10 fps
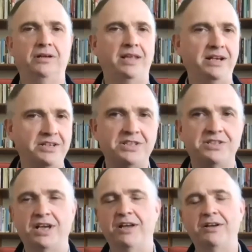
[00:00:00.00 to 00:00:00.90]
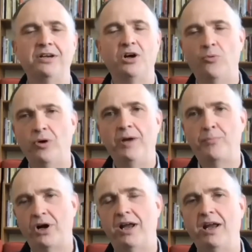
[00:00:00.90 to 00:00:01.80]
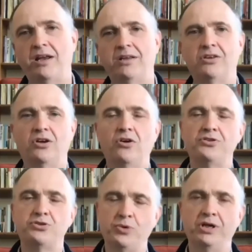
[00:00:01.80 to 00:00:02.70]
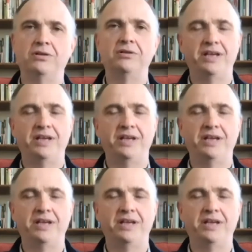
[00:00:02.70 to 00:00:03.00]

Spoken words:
That is to say, we're praying that God's will,